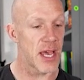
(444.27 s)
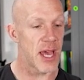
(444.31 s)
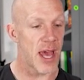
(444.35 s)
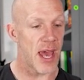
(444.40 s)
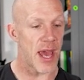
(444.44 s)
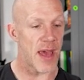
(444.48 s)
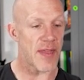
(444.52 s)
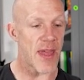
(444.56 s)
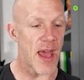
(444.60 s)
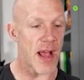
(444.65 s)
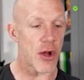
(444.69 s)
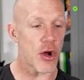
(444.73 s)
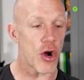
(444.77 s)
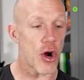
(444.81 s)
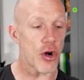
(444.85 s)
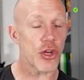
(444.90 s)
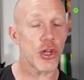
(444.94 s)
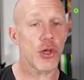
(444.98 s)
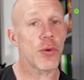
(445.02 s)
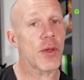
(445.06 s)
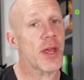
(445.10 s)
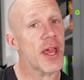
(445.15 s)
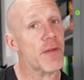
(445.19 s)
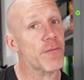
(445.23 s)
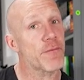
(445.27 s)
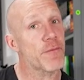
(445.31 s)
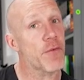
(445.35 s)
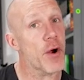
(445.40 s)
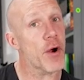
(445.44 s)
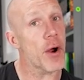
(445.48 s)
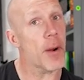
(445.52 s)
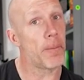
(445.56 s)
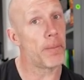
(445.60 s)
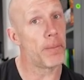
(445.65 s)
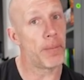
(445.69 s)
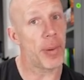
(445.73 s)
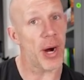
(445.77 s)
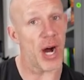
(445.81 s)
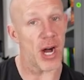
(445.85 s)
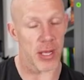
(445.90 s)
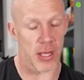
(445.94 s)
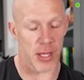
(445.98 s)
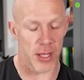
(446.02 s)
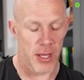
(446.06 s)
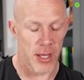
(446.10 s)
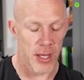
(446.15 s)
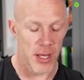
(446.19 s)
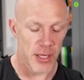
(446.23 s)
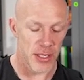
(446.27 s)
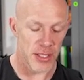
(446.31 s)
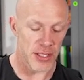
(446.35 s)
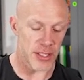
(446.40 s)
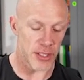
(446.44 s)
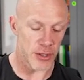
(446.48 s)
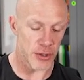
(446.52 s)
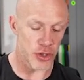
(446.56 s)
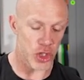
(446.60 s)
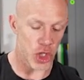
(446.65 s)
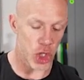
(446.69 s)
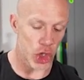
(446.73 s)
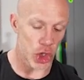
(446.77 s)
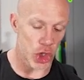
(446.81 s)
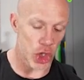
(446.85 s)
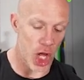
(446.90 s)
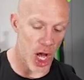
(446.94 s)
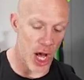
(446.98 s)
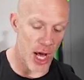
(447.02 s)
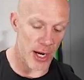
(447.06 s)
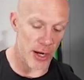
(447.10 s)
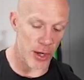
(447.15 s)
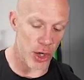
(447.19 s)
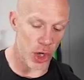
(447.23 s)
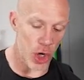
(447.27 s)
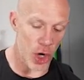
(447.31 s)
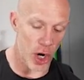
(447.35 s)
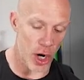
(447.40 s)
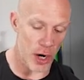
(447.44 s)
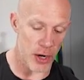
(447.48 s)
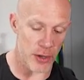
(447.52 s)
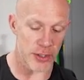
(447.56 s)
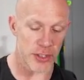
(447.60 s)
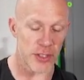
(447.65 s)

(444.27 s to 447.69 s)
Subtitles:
And that card you can get for $1. You see, there's a lot of cards.